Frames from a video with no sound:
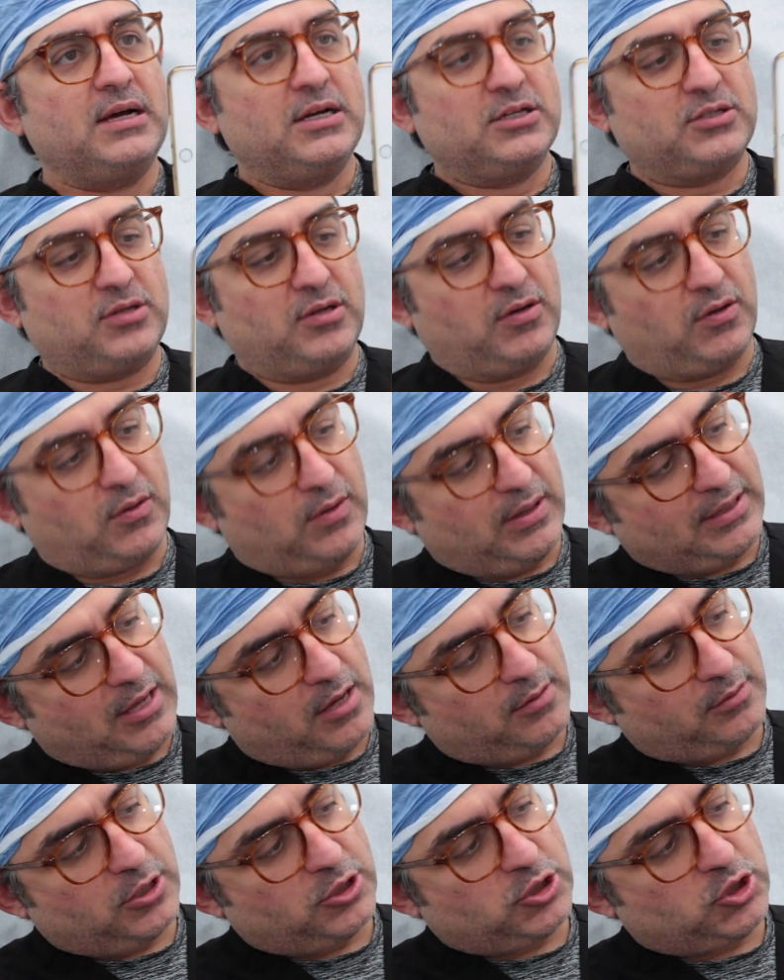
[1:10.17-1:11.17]
So again,
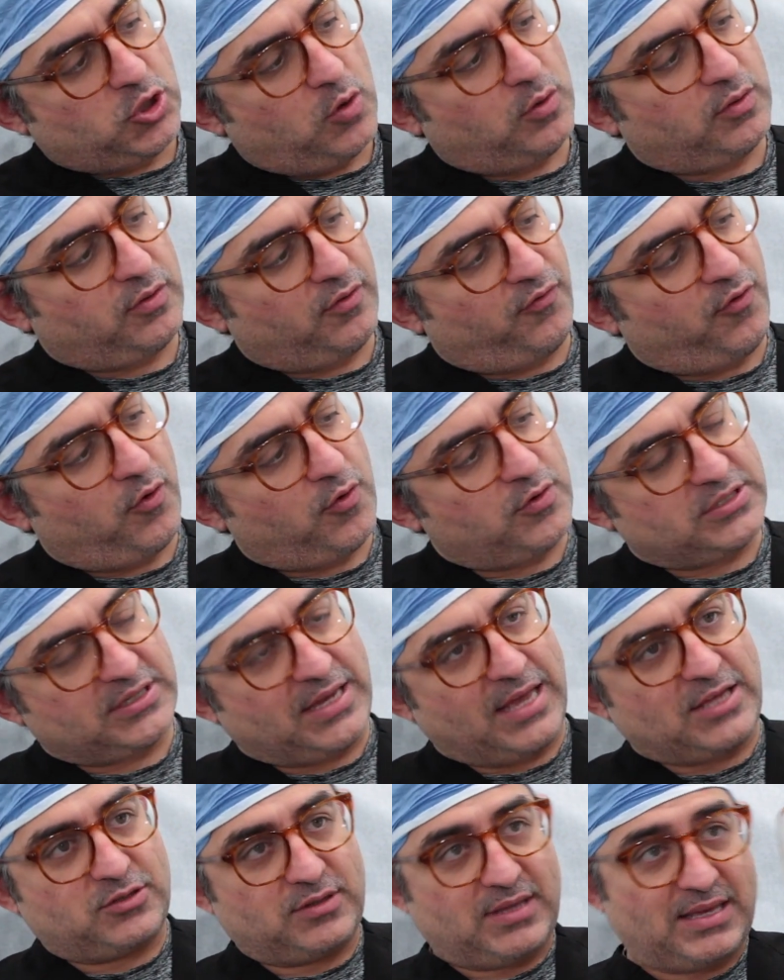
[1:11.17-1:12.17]
I'm gonna show you the photos
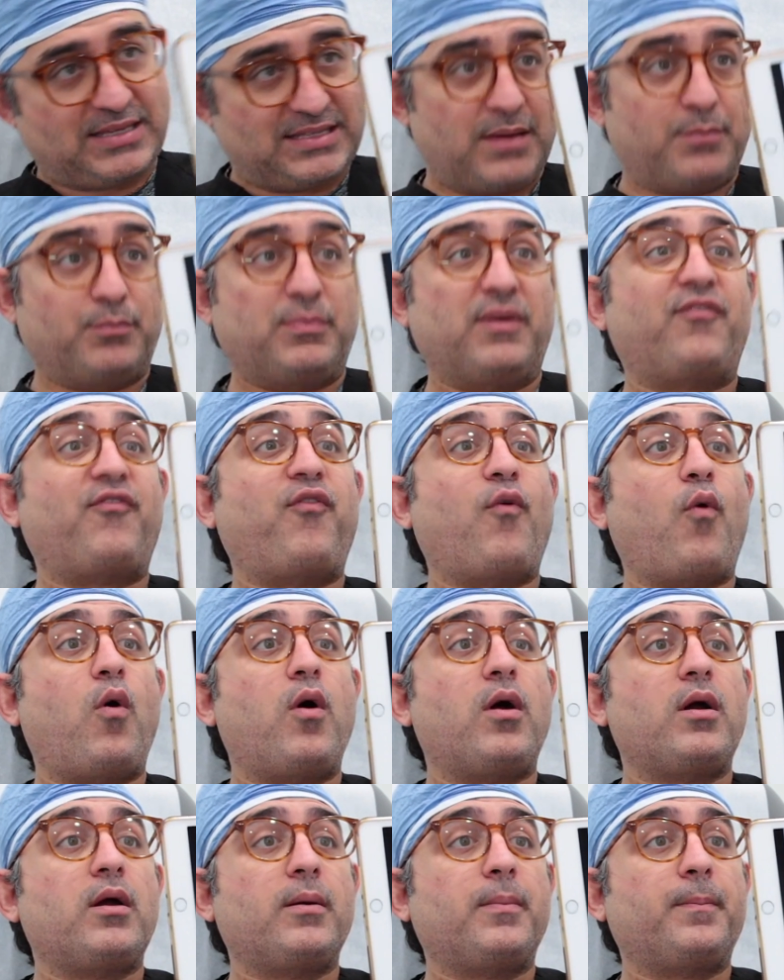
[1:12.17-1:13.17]
again. So that's him
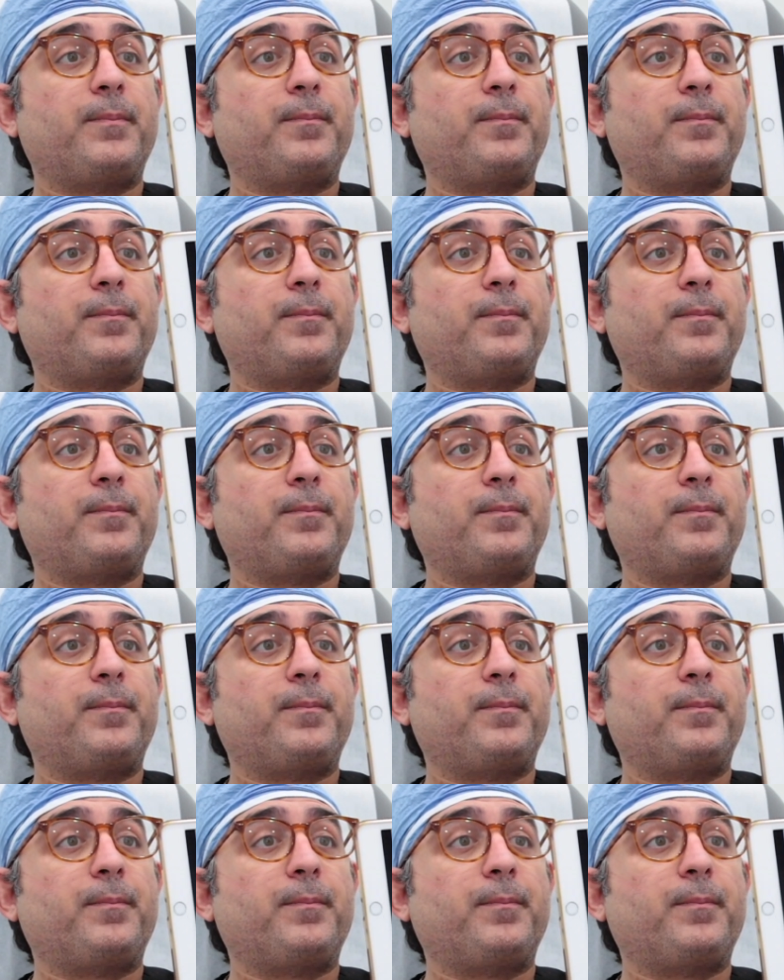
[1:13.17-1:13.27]
before,